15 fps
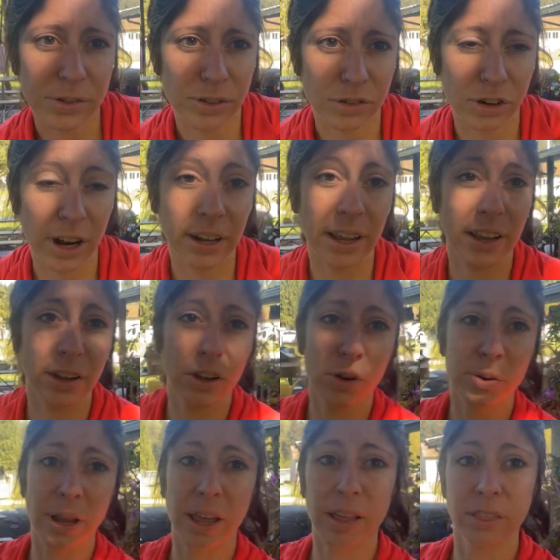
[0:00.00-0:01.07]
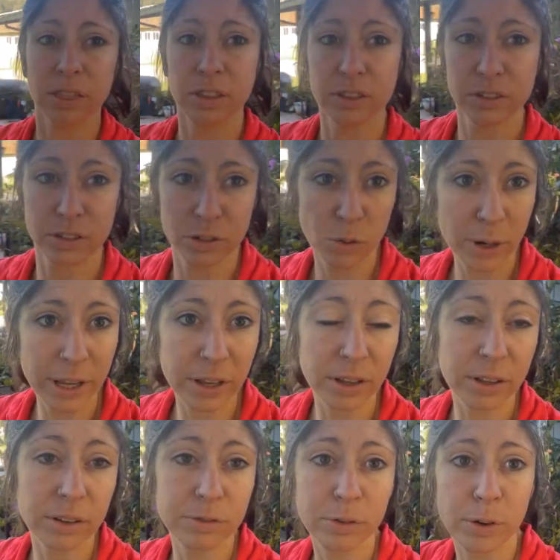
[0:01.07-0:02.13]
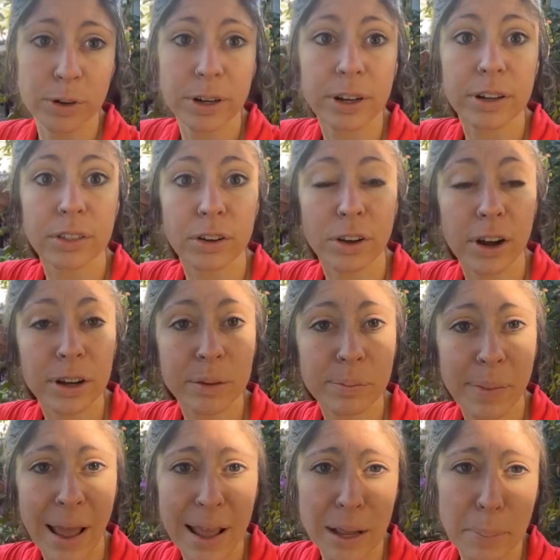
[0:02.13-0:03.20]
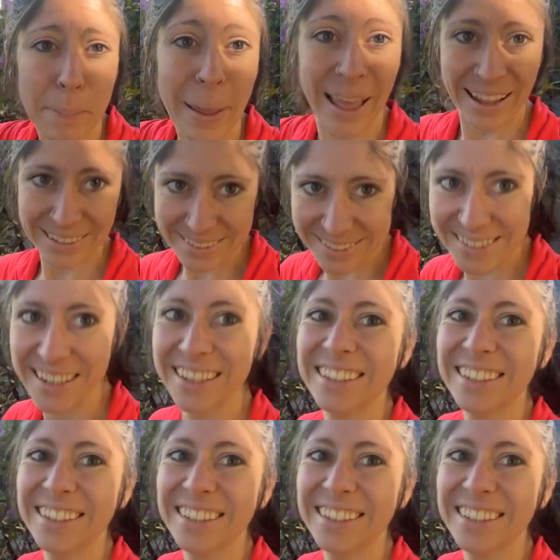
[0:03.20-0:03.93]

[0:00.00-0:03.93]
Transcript: the truck and go get the soil for the garden bag beds.